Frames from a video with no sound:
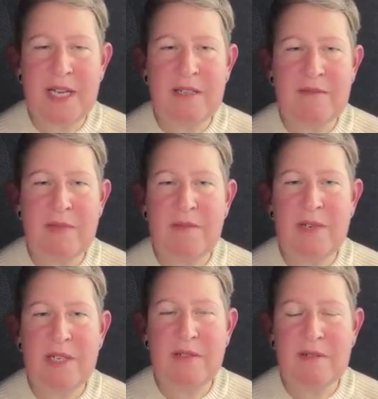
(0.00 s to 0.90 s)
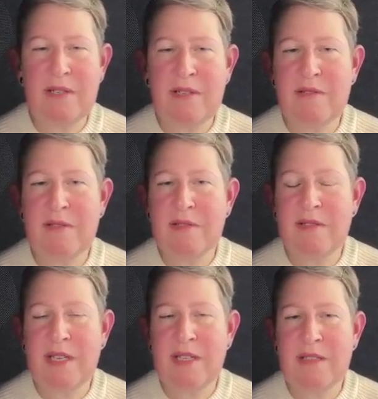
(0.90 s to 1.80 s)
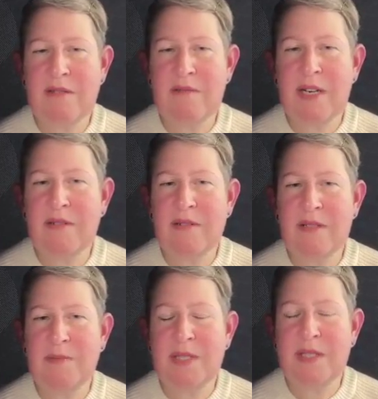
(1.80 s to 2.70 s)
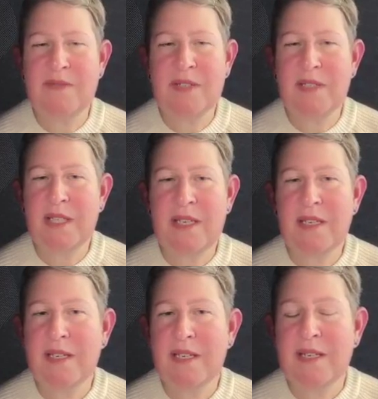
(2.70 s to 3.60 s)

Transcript: I mean, we don't use things around specifically,